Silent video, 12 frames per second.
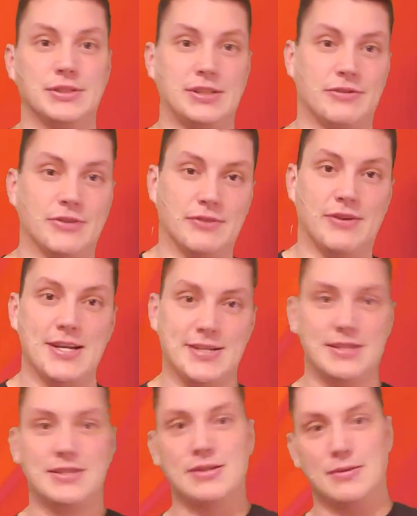different
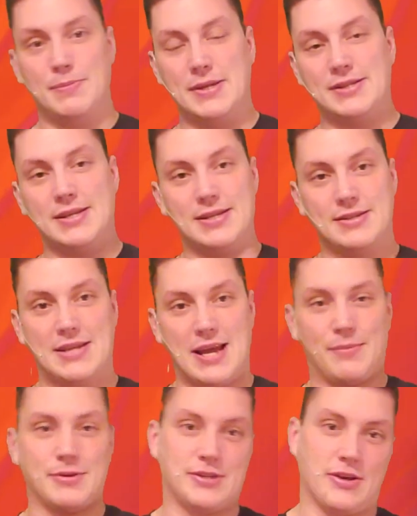devices, PCs,
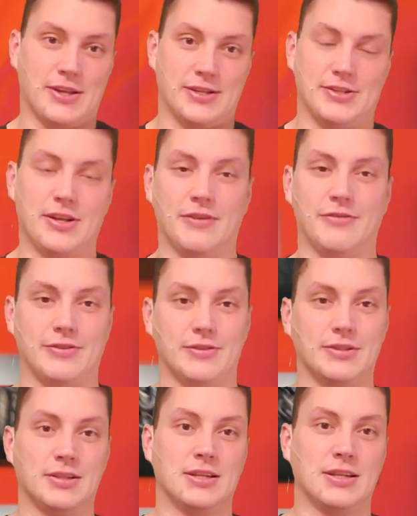tablets, all that stuff,
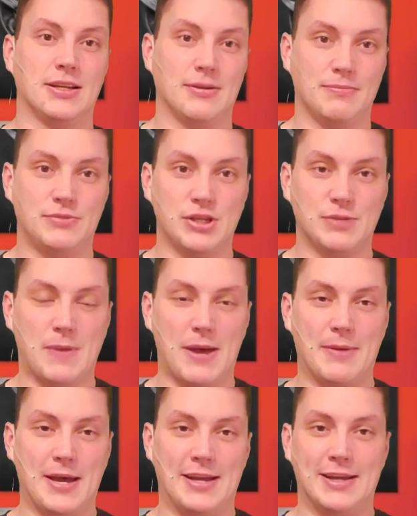just by
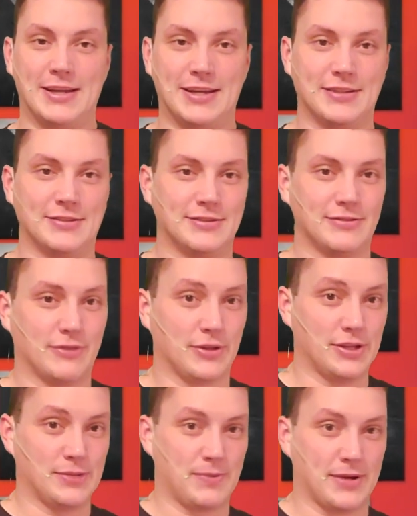buying in for
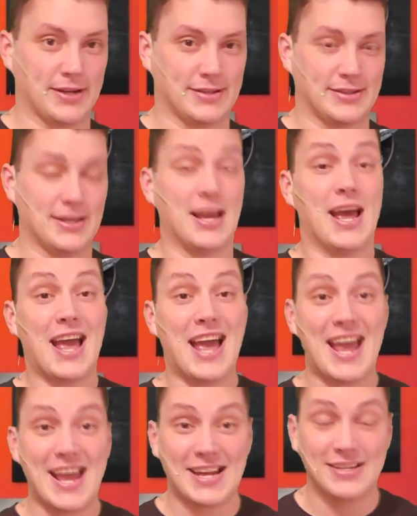this price.
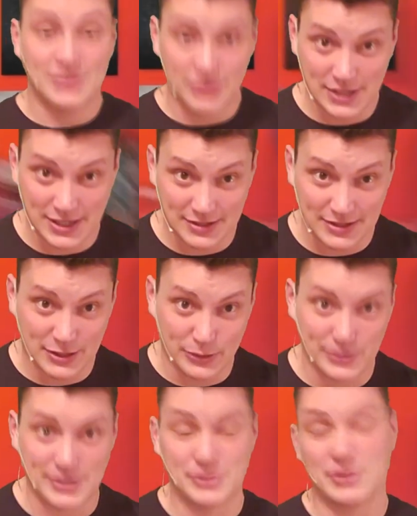And you get a cool
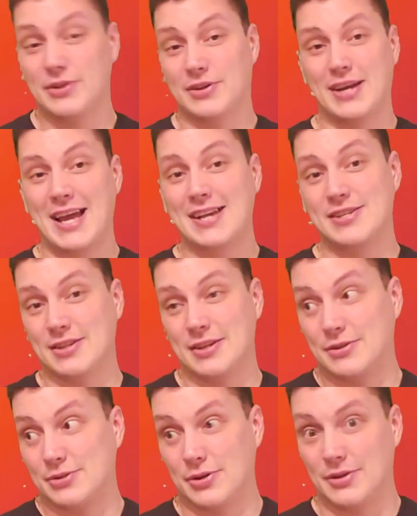controller. Actually, the
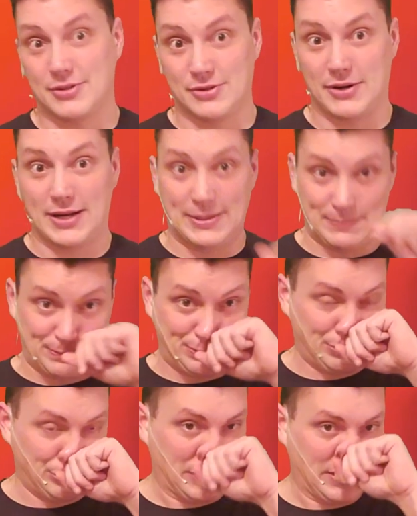controller looks great,
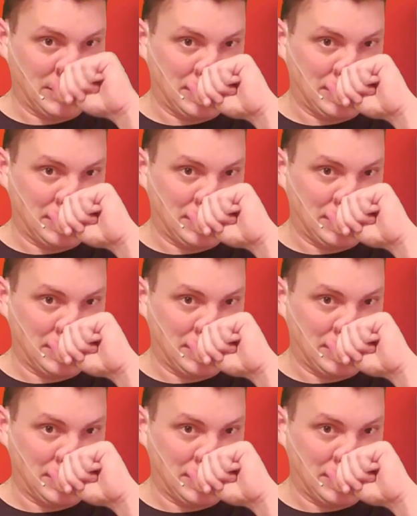but